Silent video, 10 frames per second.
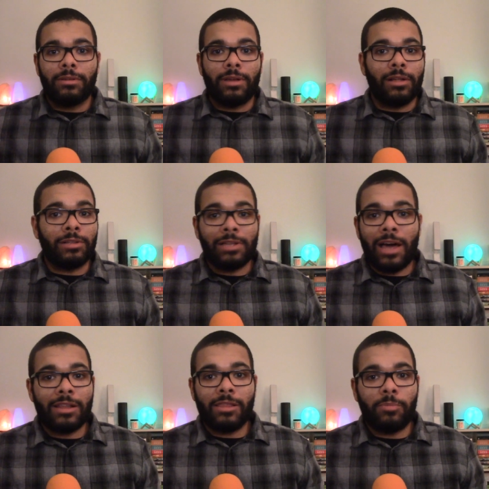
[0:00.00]
A
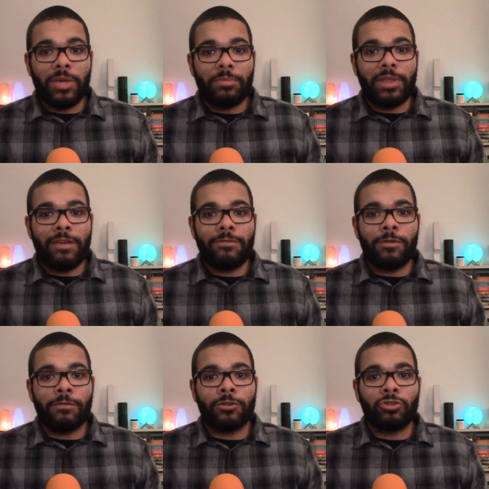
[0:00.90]
lot of the people that
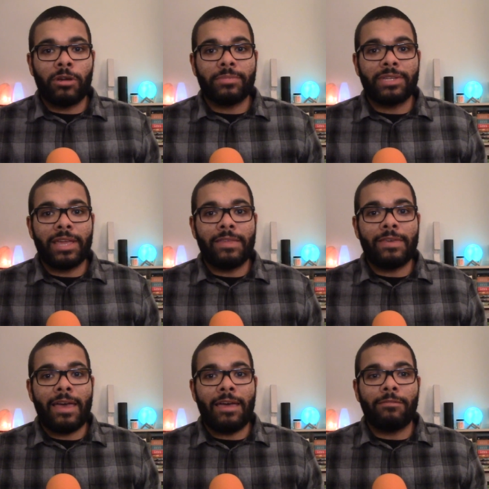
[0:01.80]
vote for Trump say
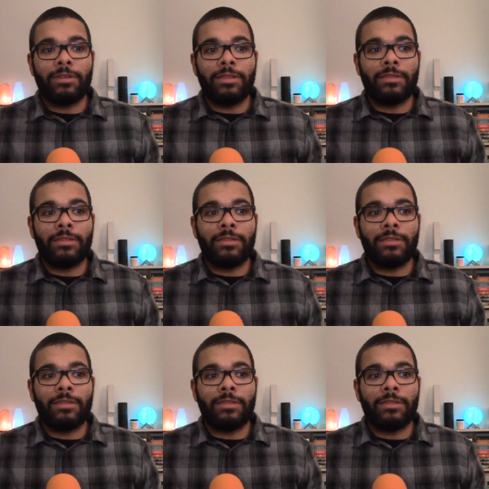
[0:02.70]
that